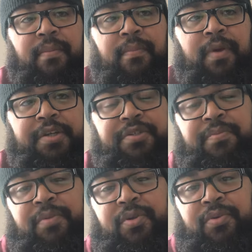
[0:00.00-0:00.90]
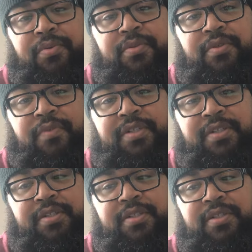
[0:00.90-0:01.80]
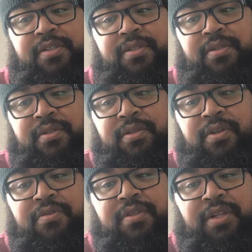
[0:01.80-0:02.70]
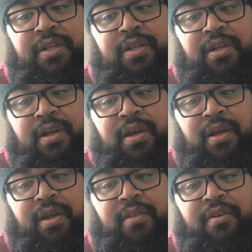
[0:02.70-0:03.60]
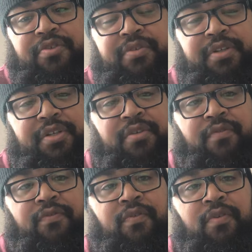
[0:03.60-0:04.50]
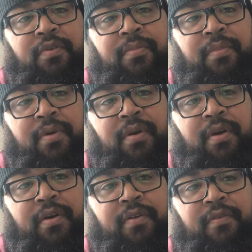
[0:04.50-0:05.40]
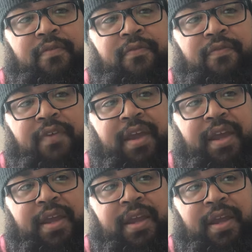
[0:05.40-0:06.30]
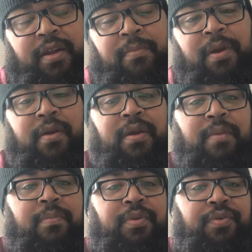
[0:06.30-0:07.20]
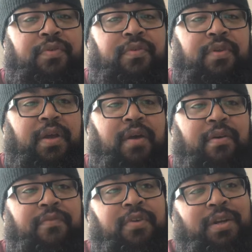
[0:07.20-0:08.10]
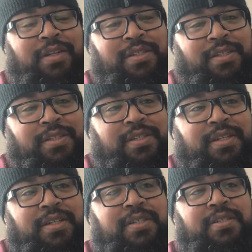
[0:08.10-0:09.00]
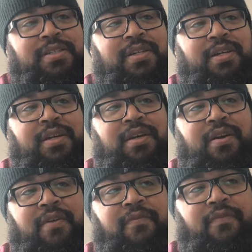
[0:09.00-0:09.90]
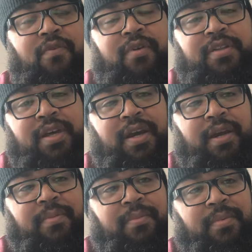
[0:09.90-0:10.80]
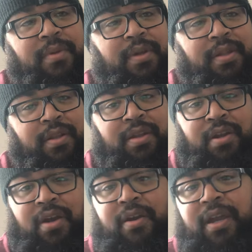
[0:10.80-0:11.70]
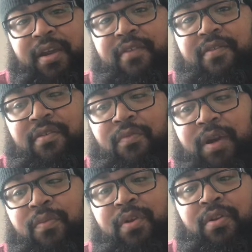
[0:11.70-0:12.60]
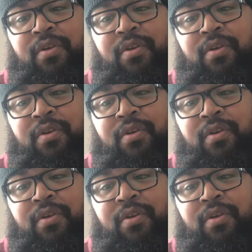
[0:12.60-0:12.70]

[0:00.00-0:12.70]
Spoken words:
measure blues, which is usually the traditional form of an American blues. However, it is in 6/4 time. In our case, the way we're